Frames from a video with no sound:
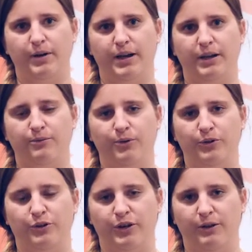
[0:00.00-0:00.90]
by
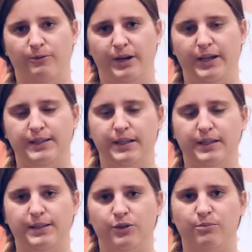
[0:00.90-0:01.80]
furthering WISE.
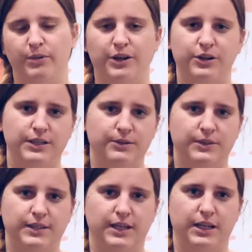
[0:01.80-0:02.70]
And it's a
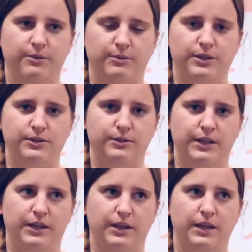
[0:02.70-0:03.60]
comparative study
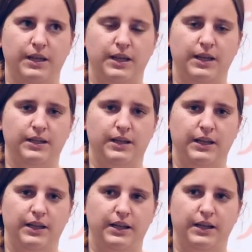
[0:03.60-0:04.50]
between the
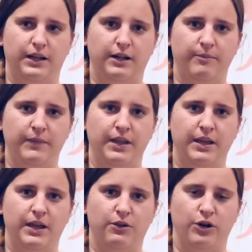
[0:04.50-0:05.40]
legal
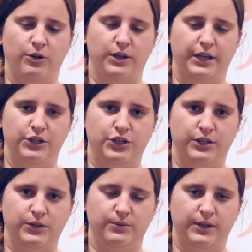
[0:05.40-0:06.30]

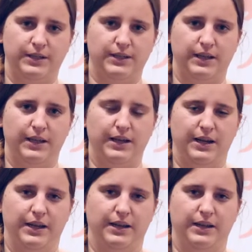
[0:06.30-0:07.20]
regulations of Italy,
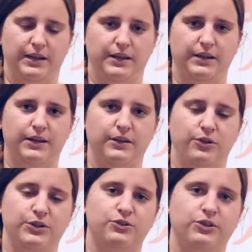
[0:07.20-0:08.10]
Ireland
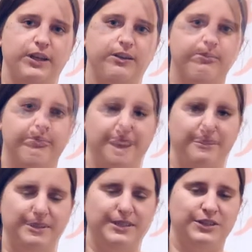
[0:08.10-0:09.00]
and Austria. The
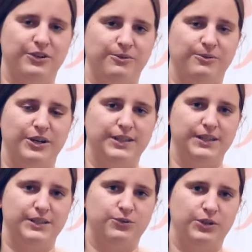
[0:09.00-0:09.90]
MS
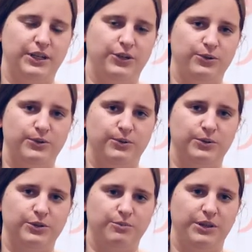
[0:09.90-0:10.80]
conference is really
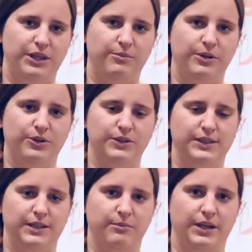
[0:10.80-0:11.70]
useful to me
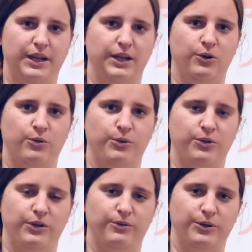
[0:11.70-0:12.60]
because at my home
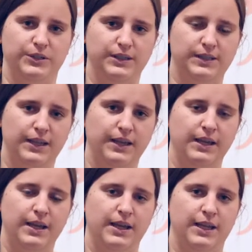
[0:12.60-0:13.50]
university
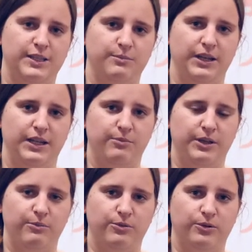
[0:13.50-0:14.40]
it's mainly
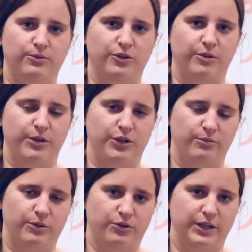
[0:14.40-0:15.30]
people from a
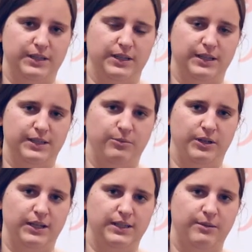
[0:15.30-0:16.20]
human rights and
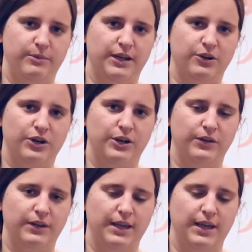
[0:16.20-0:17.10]
disability
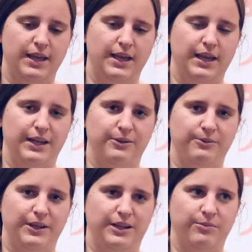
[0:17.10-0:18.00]
background, and I
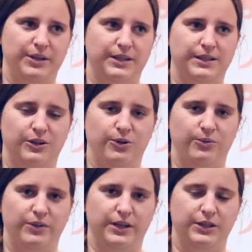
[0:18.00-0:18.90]
feel a bit
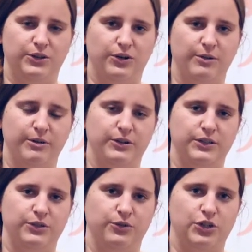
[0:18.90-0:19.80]
alone when I talk about
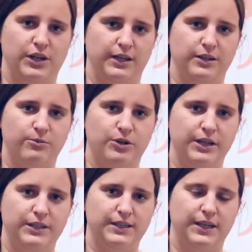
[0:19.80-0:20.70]
the social
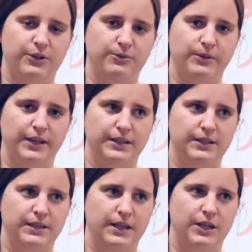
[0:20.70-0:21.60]
enterprise side of
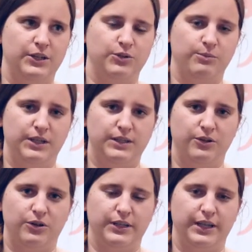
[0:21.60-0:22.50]
things. So
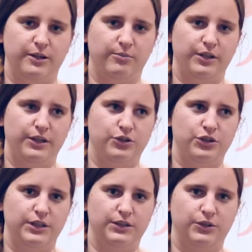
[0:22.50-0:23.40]
meeting all the other
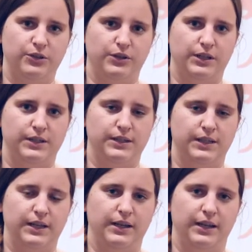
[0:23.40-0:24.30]
PhD
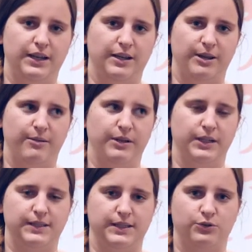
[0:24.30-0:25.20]
students and
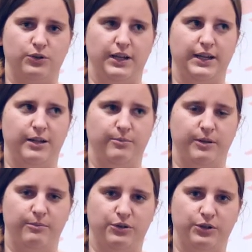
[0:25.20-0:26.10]
academics is really
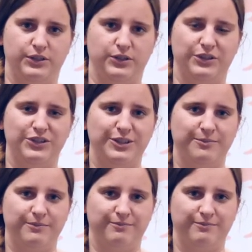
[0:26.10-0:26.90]
helping my research.